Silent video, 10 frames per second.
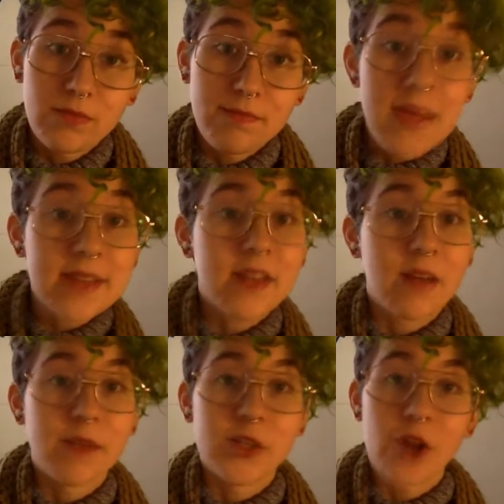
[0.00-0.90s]
make
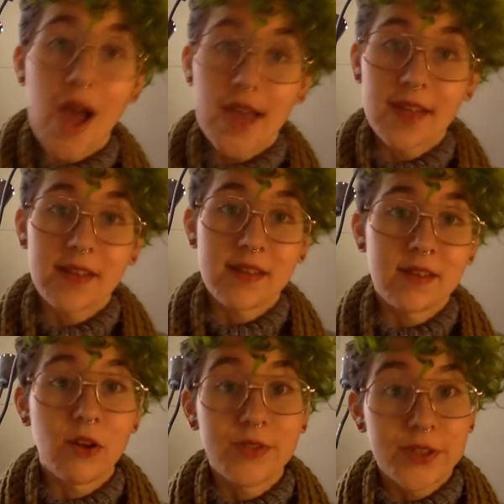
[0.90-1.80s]
some and try it
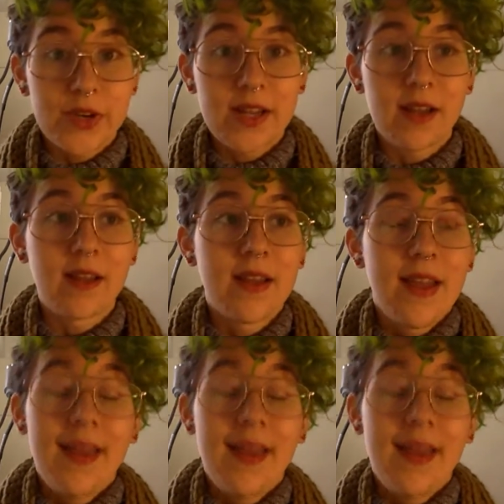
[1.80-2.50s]
in Costa Rica,